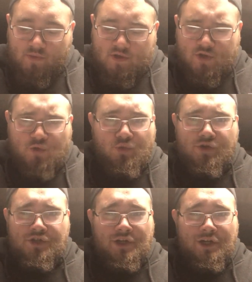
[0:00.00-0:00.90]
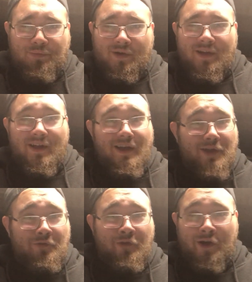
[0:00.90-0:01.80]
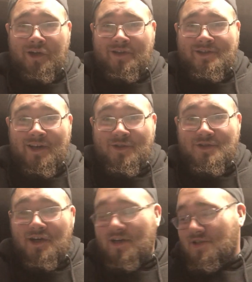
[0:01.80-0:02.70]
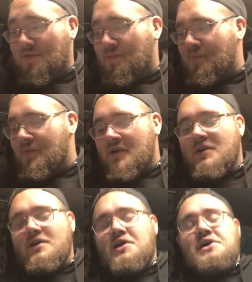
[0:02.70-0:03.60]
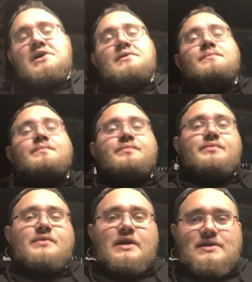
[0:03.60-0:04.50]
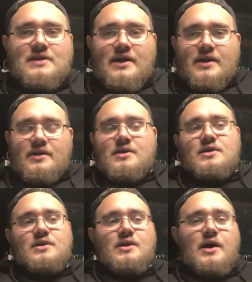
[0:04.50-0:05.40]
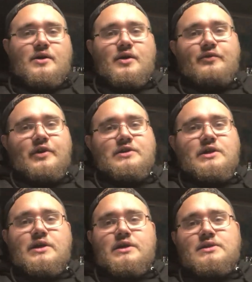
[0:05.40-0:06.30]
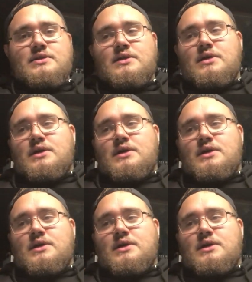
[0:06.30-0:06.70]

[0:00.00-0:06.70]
Super cheap. It fucking sounds awesome. It's not the knockoff HKS.